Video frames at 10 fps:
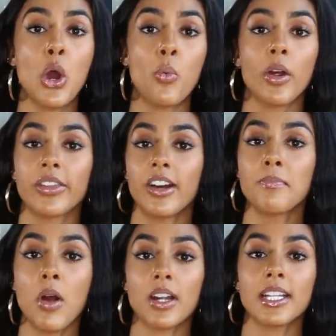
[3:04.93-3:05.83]
worth of
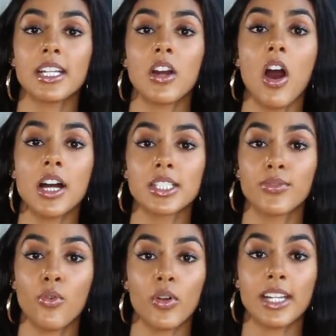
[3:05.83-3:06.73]
marketing costs
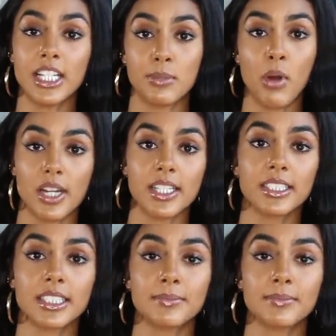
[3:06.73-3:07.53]
for each product.